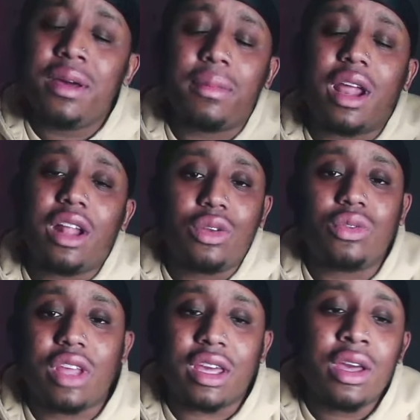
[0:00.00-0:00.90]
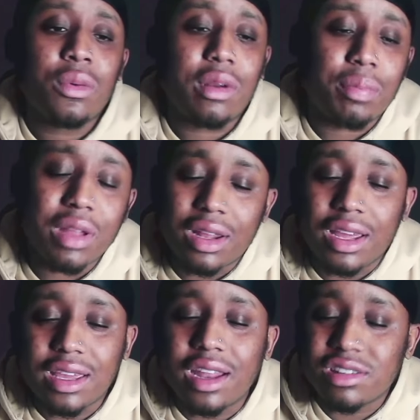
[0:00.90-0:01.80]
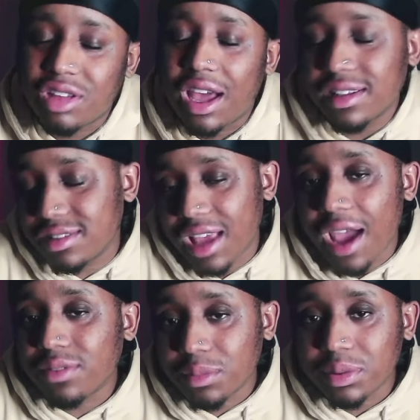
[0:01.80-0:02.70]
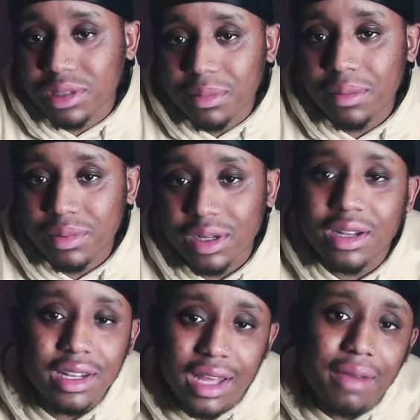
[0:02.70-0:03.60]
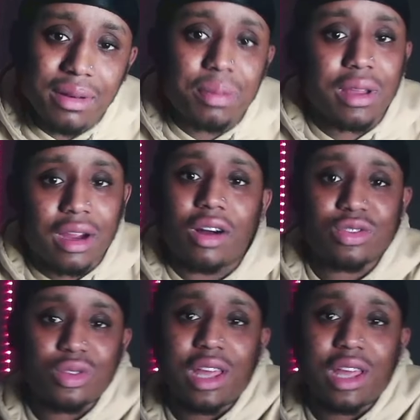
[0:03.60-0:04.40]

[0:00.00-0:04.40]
but I do think with a player like Giannis, I just have to put them up there. And then having a player also